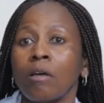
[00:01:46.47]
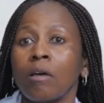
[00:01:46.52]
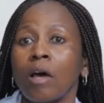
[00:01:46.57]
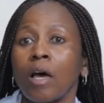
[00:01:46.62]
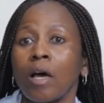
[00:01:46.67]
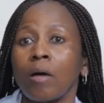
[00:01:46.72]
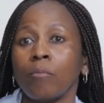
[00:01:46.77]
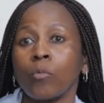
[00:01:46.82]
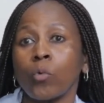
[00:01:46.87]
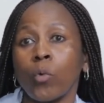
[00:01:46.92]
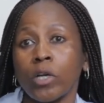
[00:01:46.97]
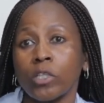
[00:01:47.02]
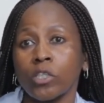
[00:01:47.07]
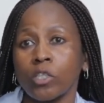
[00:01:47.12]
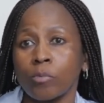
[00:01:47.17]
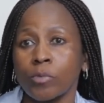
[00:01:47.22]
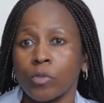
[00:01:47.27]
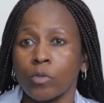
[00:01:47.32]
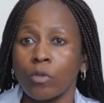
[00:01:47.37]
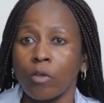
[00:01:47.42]

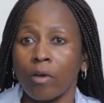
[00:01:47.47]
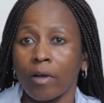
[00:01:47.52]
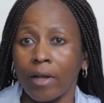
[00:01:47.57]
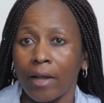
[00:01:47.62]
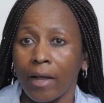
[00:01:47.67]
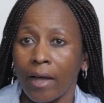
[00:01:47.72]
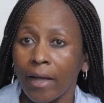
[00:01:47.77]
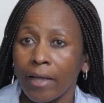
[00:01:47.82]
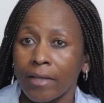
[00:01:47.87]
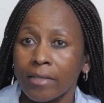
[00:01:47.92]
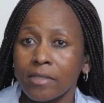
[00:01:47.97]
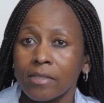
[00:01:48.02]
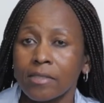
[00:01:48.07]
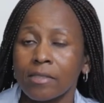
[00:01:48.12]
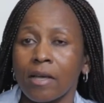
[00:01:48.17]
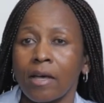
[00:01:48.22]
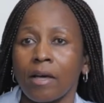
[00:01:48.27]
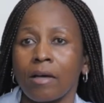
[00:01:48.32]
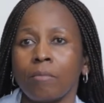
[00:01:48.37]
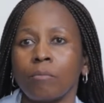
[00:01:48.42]
workshops with our clients
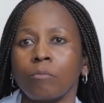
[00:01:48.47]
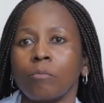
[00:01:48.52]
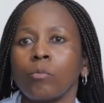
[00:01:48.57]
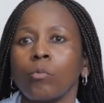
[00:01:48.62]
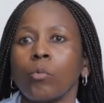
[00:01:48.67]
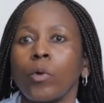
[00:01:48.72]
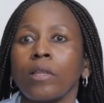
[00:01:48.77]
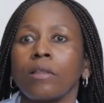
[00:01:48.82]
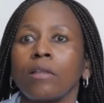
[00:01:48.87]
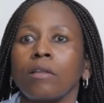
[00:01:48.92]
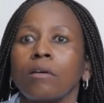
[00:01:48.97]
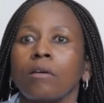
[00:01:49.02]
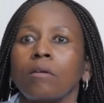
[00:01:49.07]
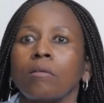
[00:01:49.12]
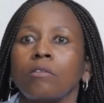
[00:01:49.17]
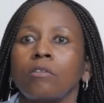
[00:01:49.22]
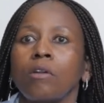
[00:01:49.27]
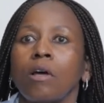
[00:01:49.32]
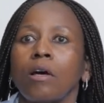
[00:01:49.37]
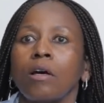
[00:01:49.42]
when
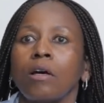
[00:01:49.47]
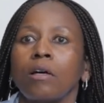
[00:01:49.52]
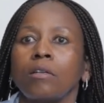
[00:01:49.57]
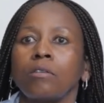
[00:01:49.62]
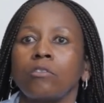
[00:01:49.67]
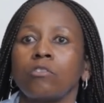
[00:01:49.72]
the